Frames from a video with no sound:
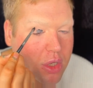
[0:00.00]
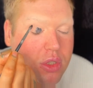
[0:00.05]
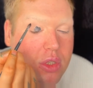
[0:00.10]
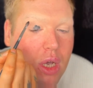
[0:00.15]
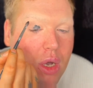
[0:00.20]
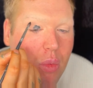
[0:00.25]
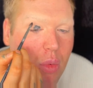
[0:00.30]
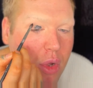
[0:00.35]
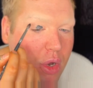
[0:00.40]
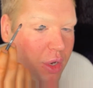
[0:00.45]
So
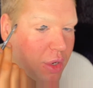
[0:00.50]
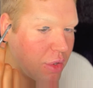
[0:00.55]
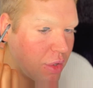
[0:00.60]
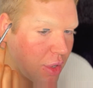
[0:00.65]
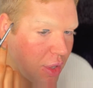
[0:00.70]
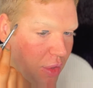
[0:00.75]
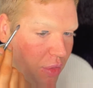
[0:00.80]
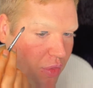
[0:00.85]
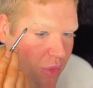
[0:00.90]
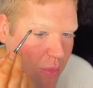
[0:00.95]
I want
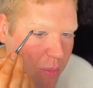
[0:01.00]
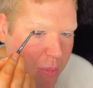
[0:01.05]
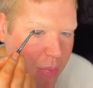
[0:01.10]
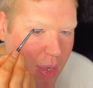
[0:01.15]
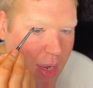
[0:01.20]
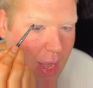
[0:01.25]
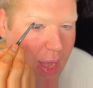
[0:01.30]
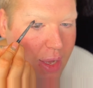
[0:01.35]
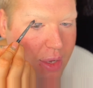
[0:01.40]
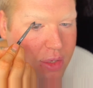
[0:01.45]
the
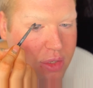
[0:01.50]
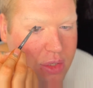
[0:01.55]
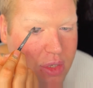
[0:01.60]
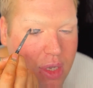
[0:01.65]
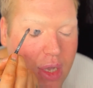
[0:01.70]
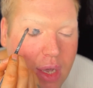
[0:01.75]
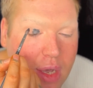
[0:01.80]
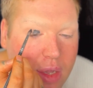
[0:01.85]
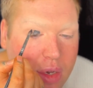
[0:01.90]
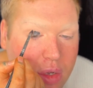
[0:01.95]
black to
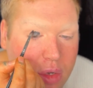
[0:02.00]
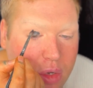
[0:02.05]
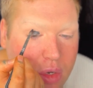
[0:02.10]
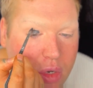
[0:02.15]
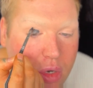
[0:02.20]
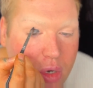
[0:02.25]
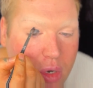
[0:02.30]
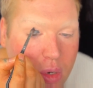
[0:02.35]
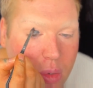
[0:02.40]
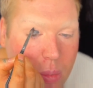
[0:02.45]
kind of
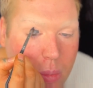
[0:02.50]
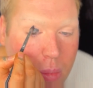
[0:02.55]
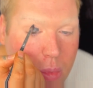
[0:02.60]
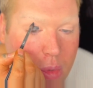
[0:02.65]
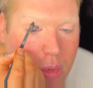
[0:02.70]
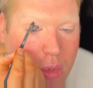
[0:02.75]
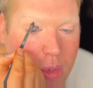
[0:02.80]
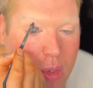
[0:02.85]
come